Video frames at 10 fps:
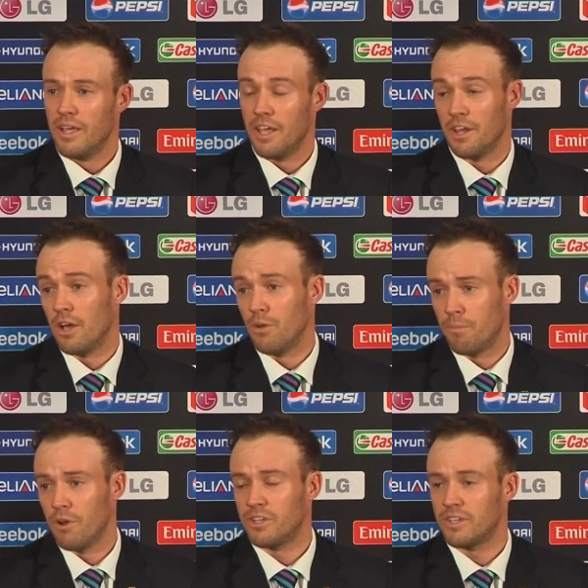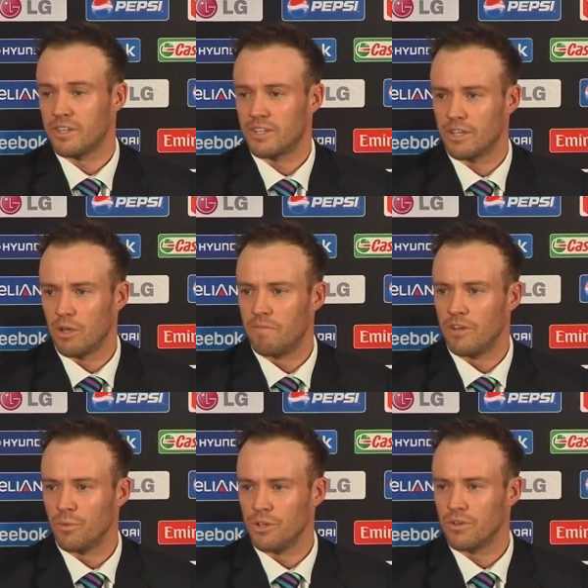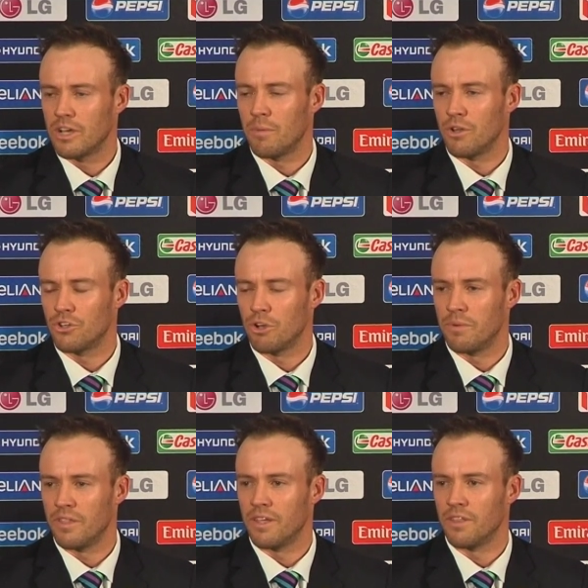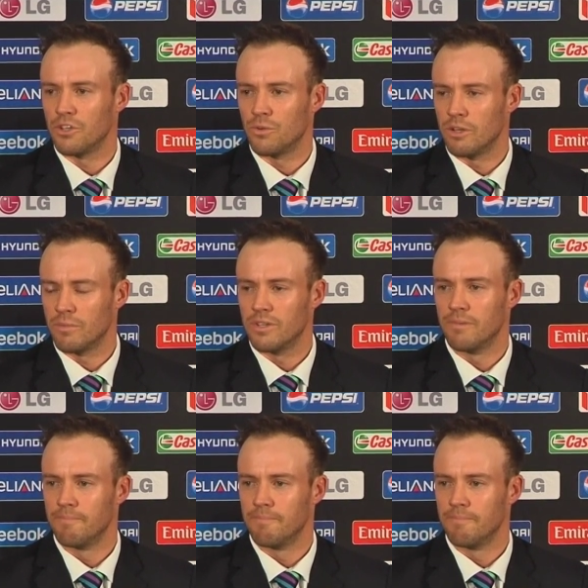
in our own processes, and hopefully we do come out on top in the in this tournament.